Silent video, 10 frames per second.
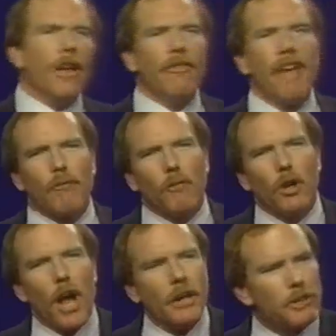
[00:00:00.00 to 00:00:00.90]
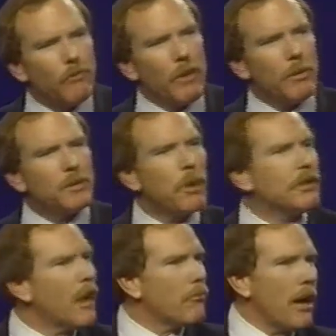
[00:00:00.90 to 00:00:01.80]
And that philosophy was
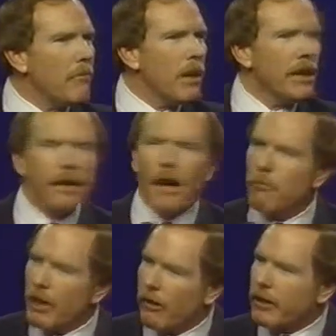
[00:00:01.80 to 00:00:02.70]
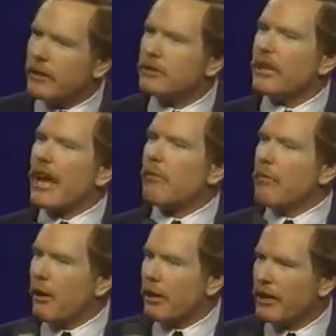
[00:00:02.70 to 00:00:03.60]
picked up by many Americans and
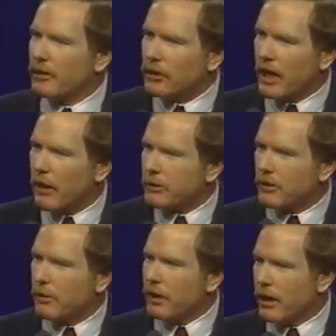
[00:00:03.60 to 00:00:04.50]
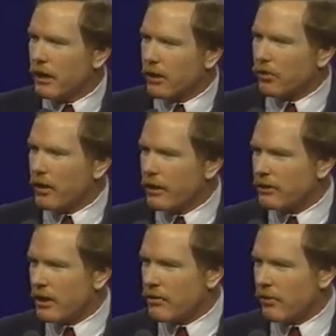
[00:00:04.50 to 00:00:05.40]
American educators at the beginning of the 20th
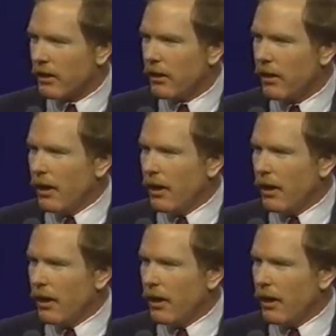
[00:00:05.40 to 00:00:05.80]
century.